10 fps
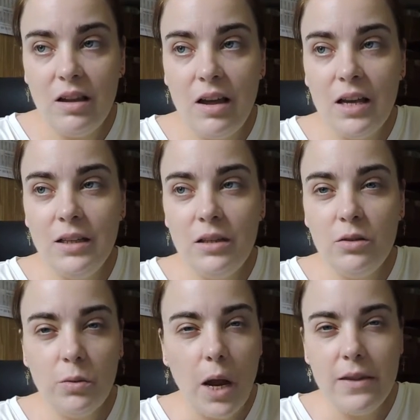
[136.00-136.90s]
I didn't
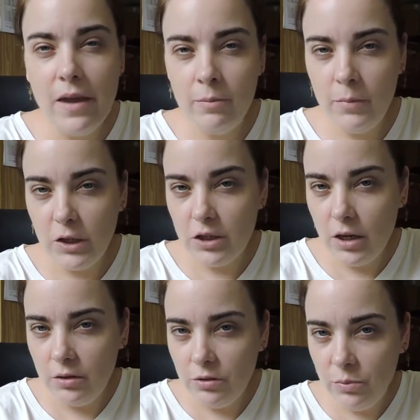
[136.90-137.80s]
try that much
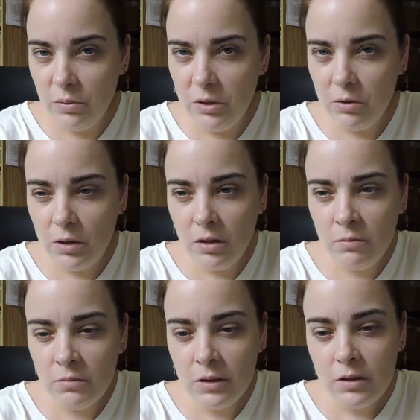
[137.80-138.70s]
other BB
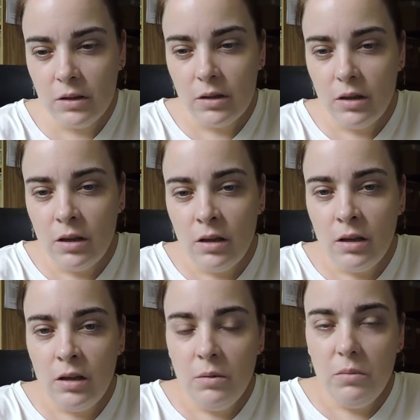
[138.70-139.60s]
cream,
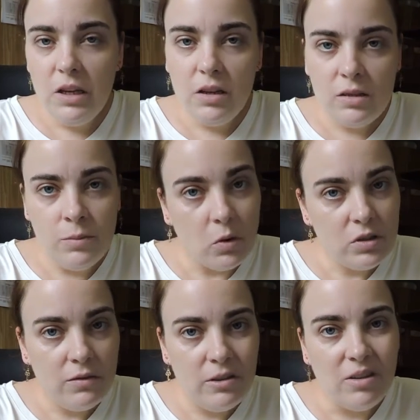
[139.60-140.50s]
because
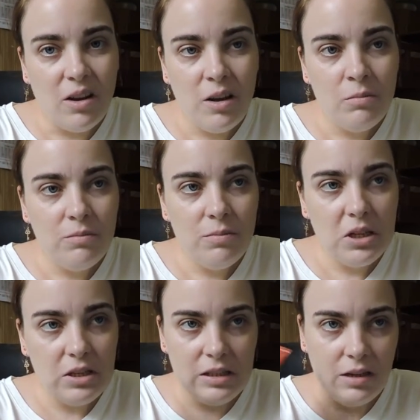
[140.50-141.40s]
most of the time,
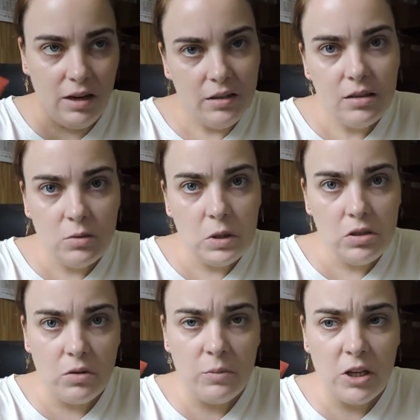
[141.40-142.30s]
because I like this one
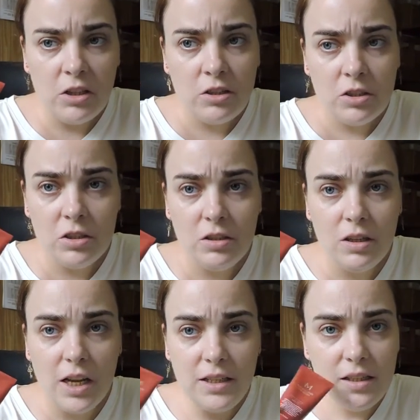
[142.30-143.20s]
so much,
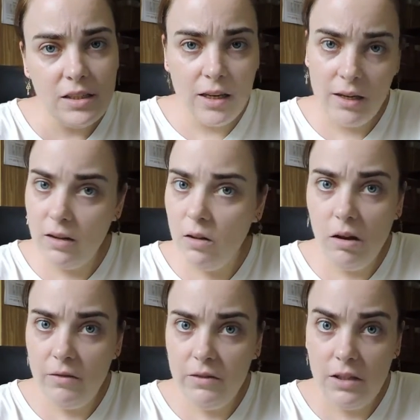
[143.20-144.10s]
I dislike
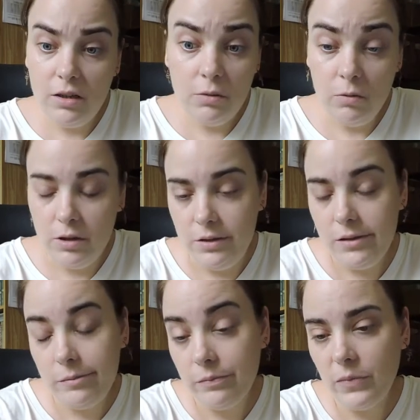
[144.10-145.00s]
all of the other ones.